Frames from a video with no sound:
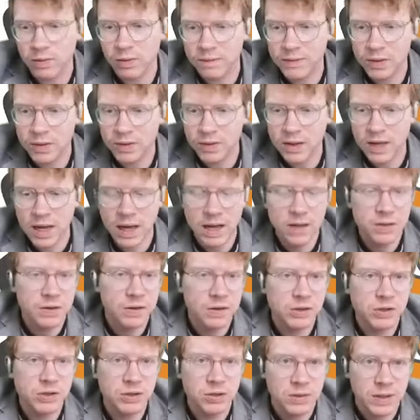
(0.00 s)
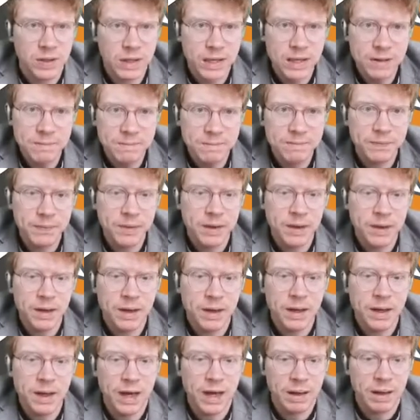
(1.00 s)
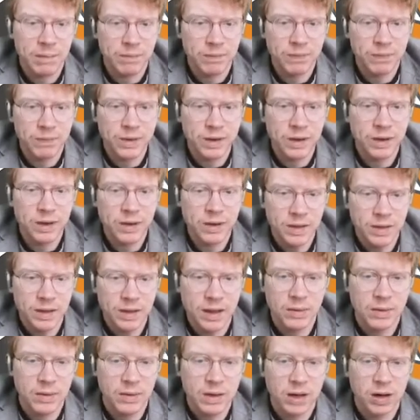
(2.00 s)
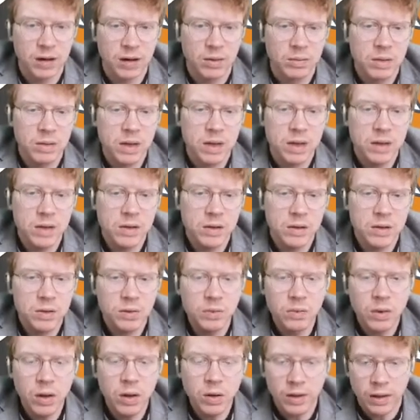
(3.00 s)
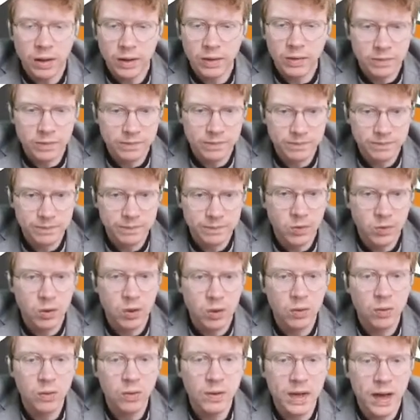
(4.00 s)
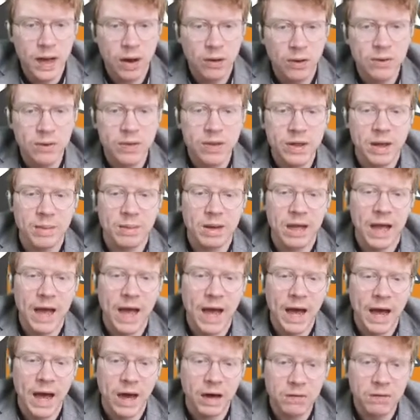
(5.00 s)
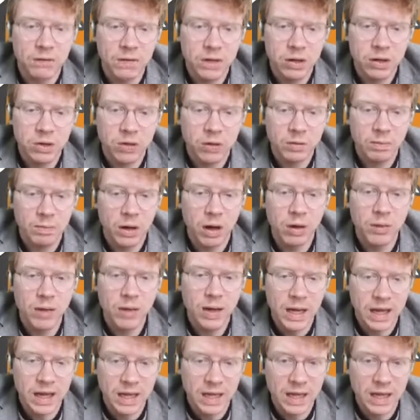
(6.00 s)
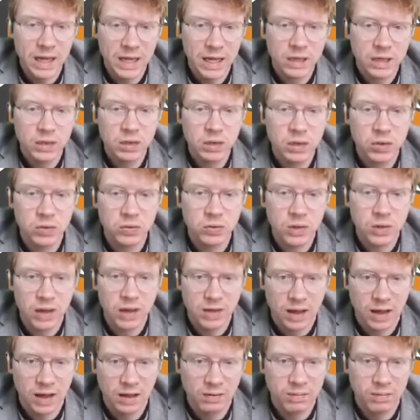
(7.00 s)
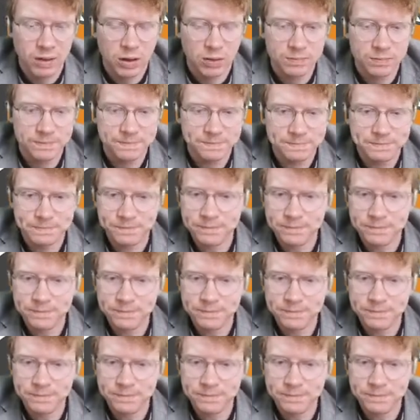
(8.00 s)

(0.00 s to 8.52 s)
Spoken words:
to reveal the answer to you here. There we go. So you'll notice all the arrows coming out of the North Pole heading into the South Pole.